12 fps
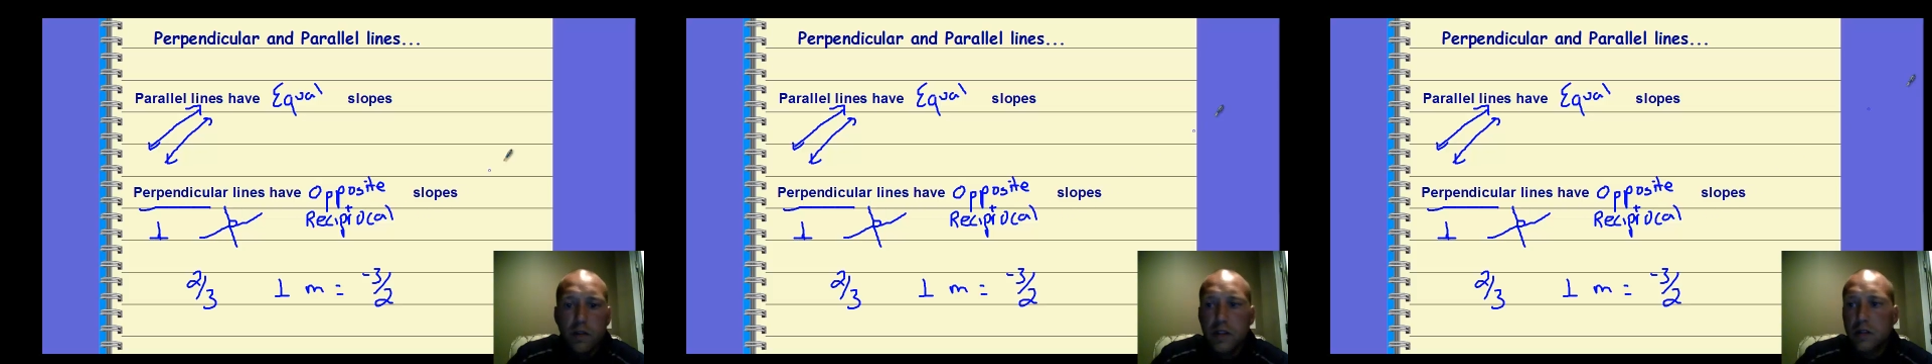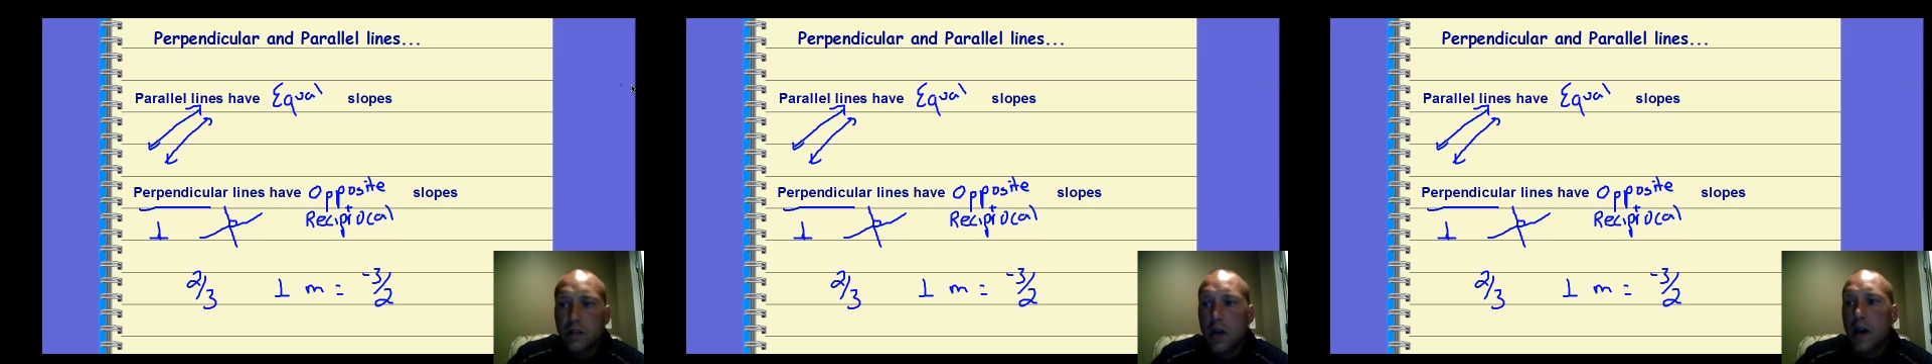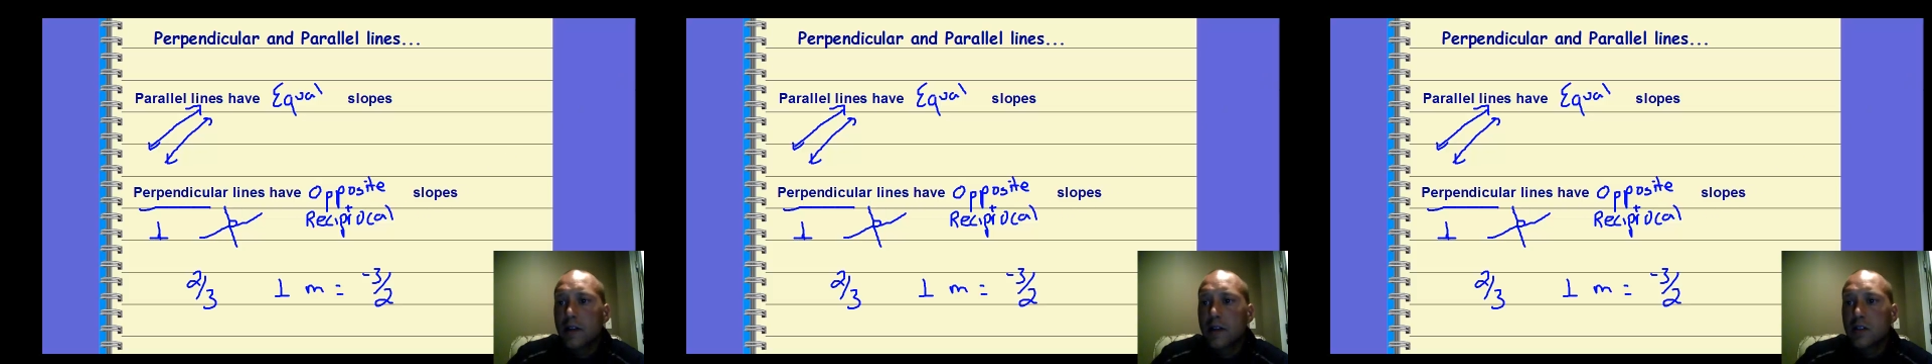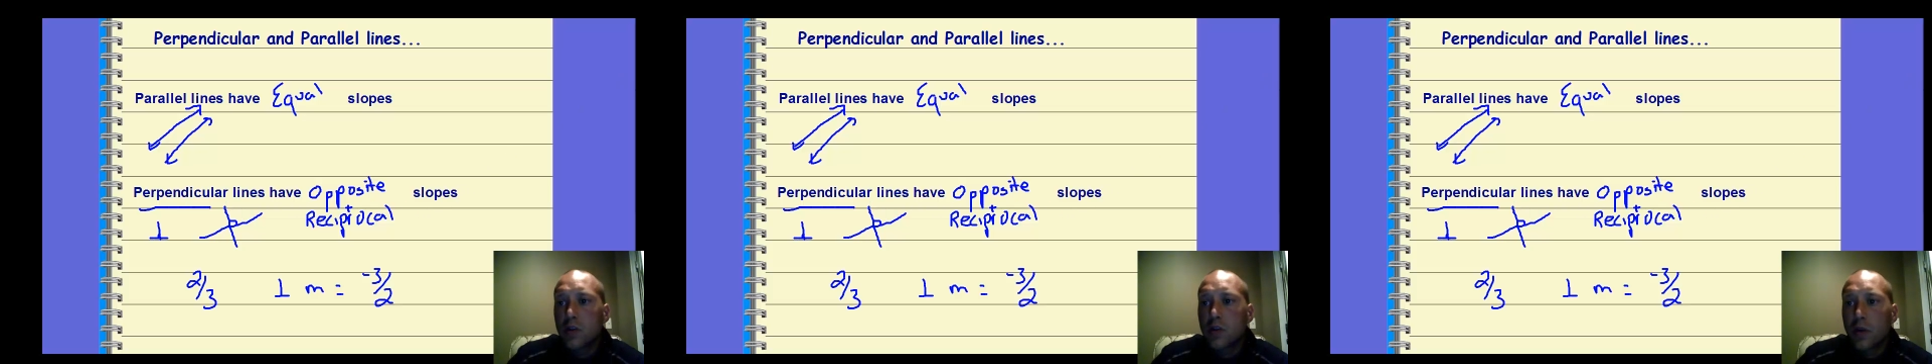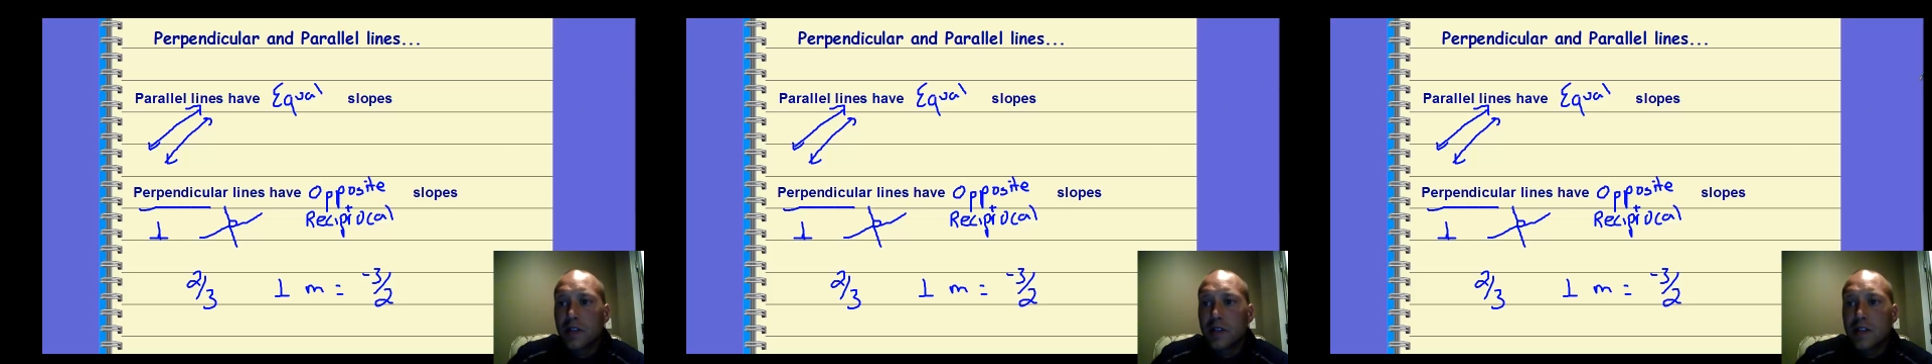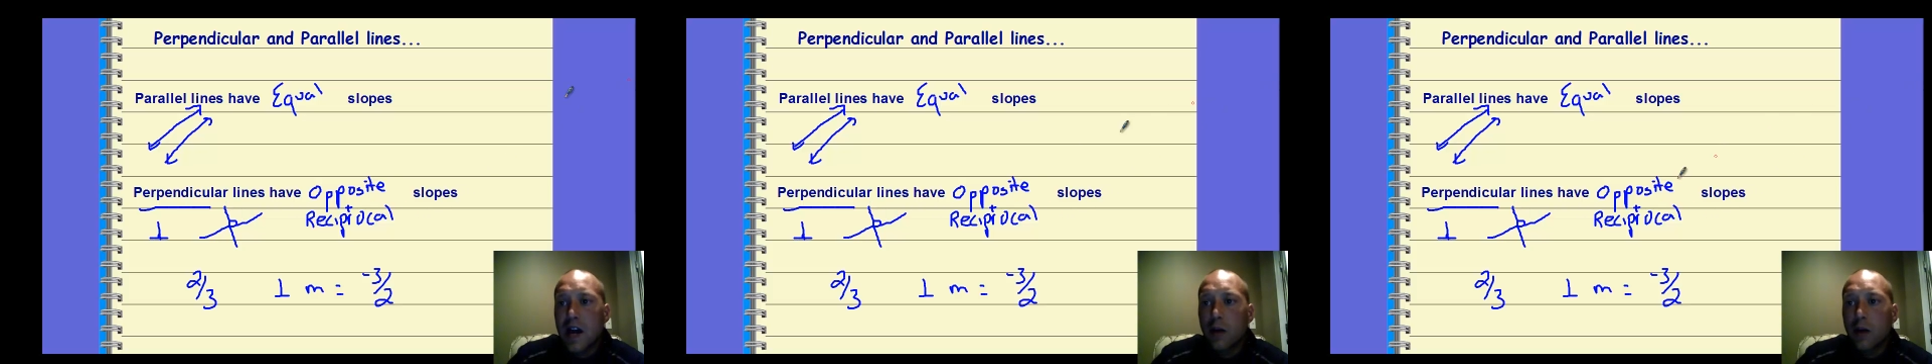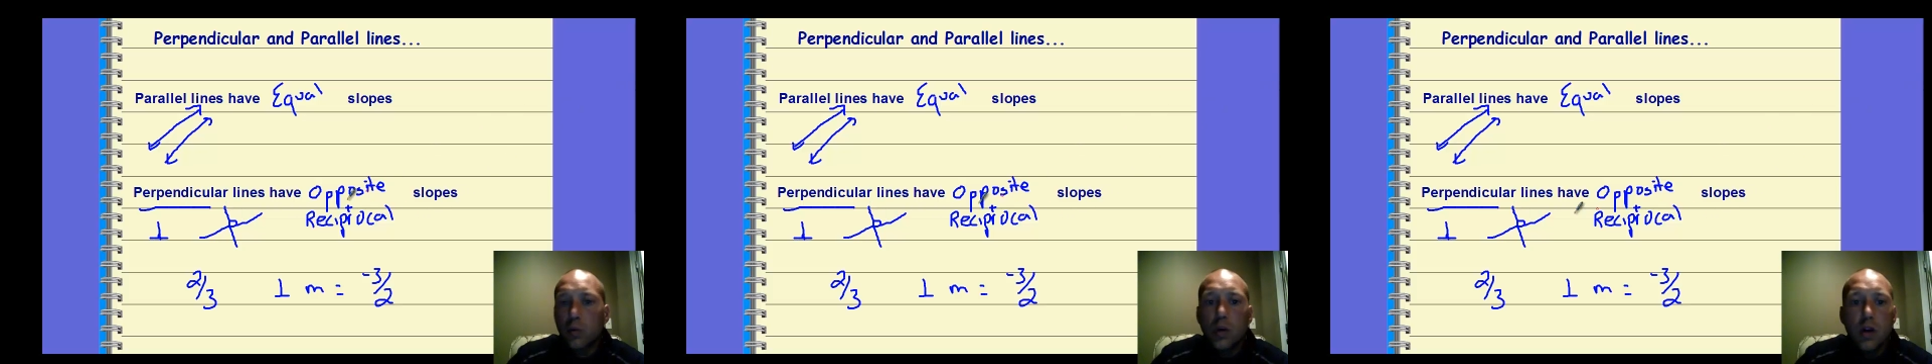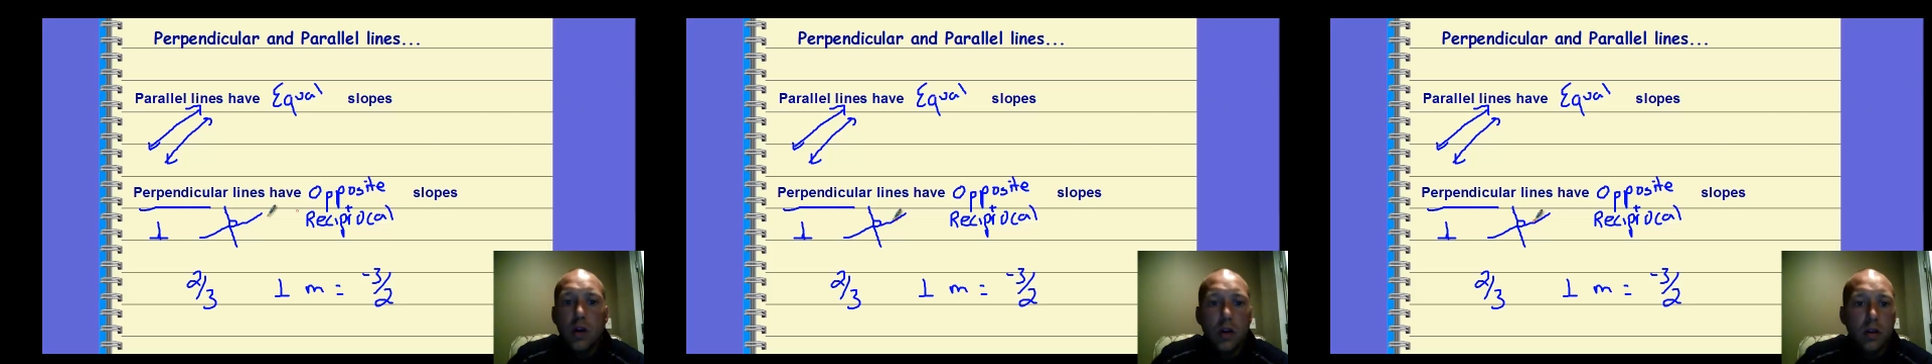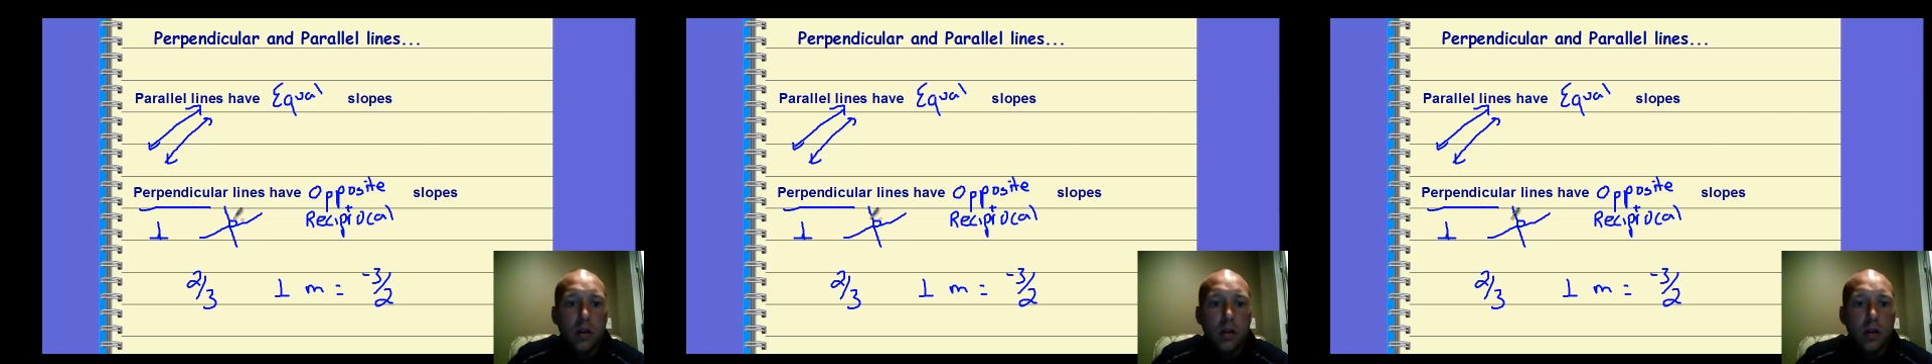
these lines is going downward.